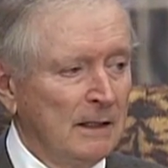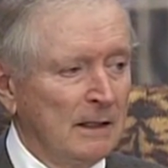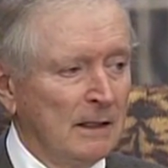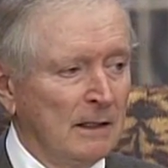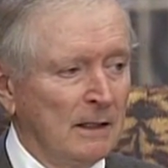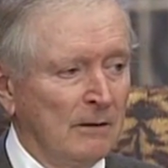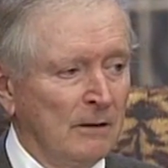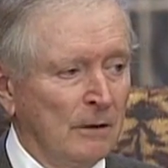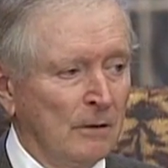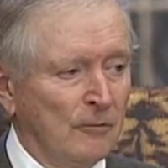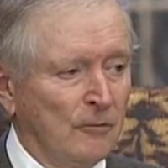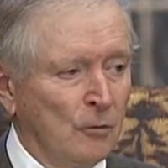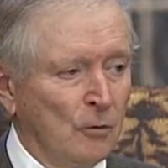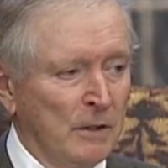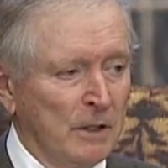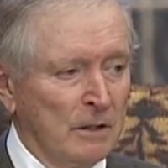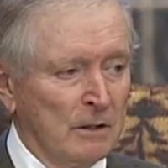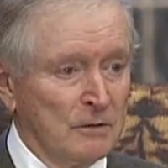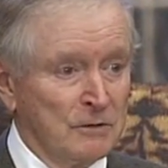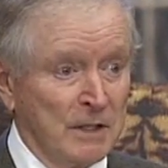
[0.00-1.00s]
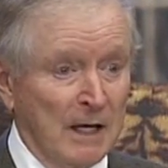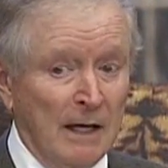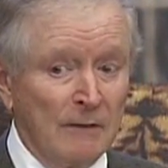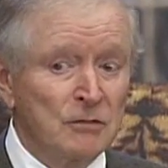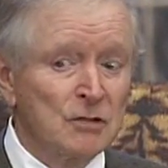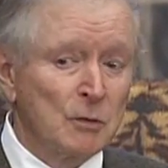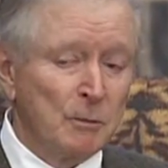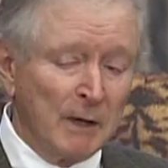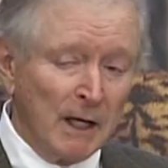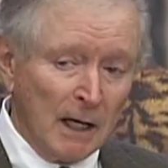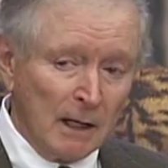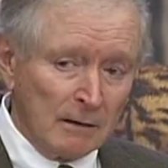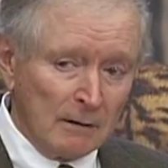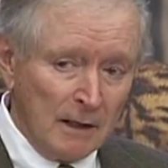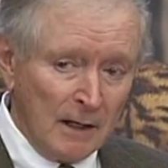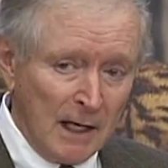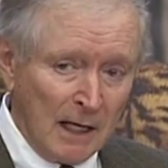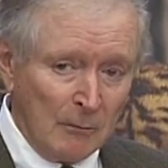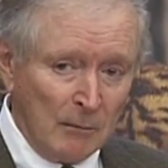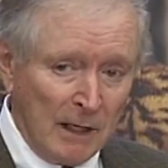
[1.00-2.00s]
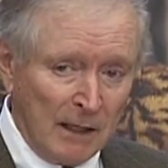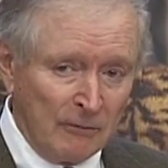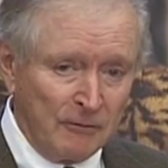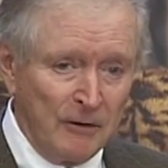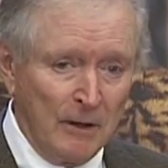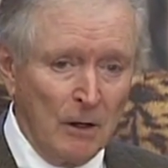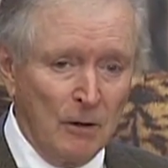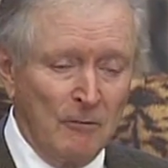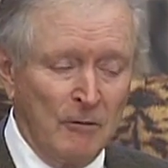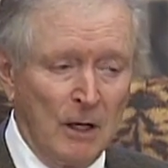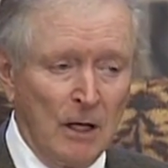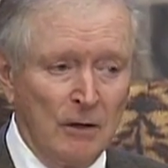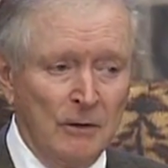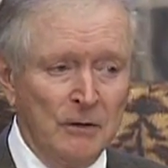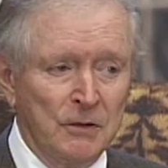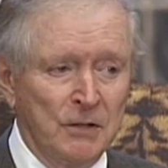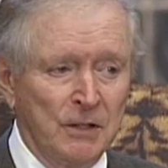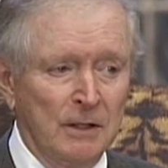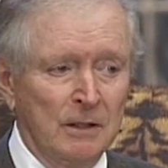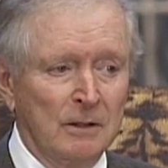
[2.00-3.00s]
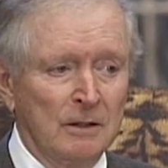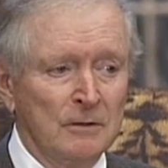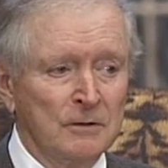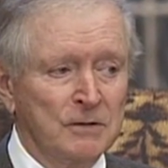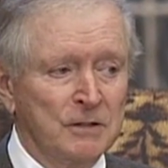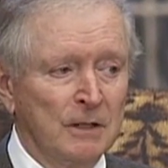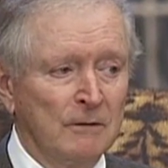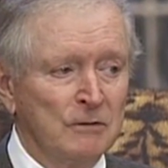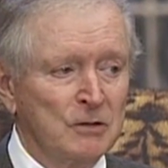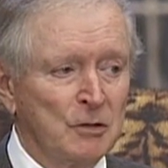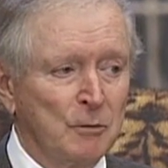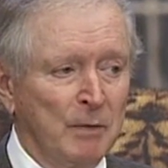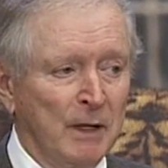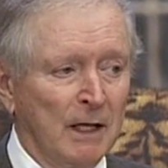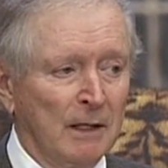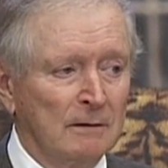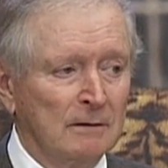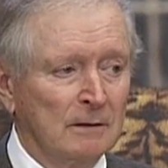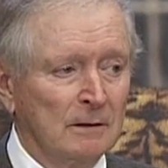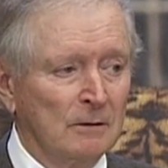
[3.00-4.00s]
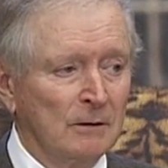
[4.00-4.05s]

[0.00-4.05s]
than the 4 years I've spent and my fellow volunteers have spent